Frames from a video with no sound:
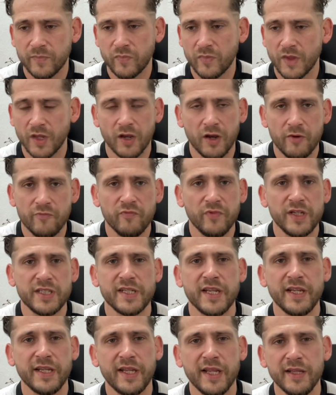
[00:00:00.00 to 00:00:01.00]

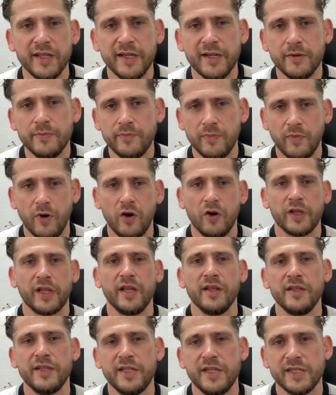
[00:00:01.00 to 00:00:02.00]
risking killing them or
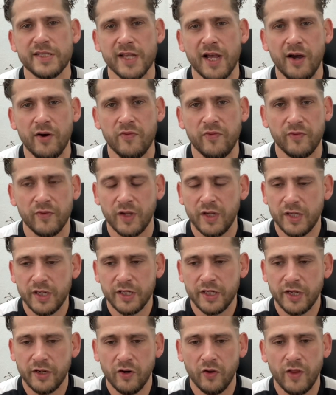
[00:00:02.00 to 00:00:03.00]
killing yourself?
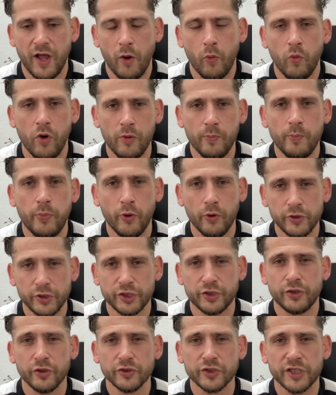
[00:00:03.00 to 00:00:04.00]
You know, that one
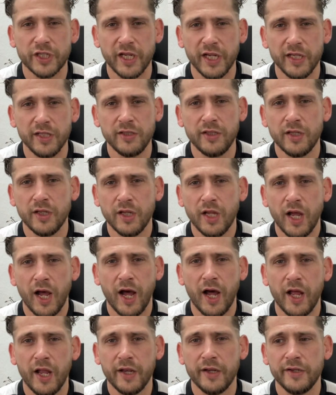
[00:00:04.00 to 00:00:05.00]
punch does kill,
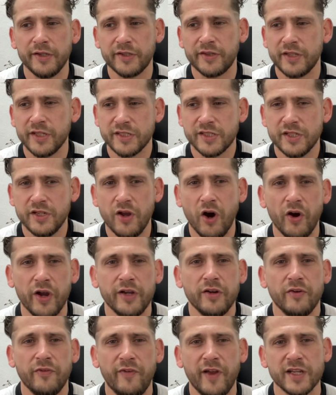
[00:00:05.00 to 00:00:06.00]
and there's not
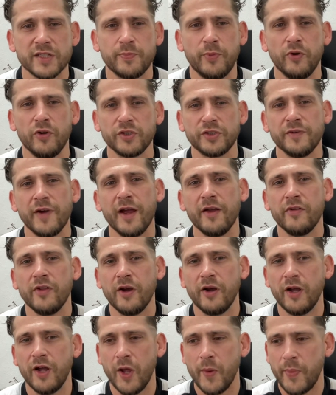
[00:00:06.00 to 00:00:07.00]
enough exposure out
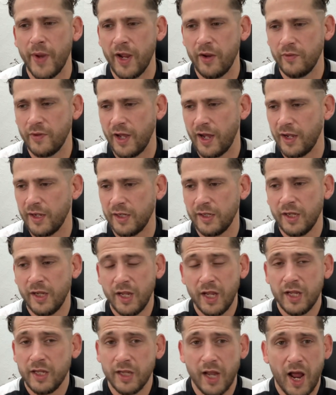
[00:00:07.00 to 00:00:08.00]
there about
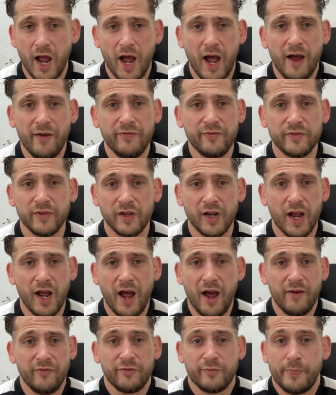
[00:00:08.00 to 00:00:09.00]
that.
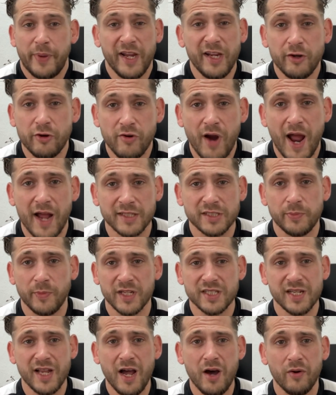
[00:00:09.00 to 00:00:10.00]
I've been cracked
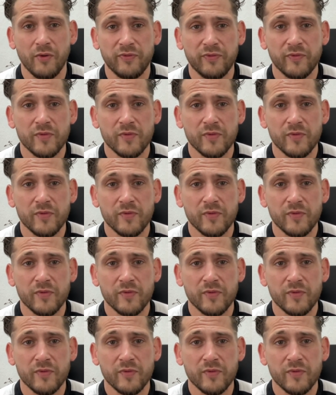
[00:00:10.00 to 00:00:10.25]
myself.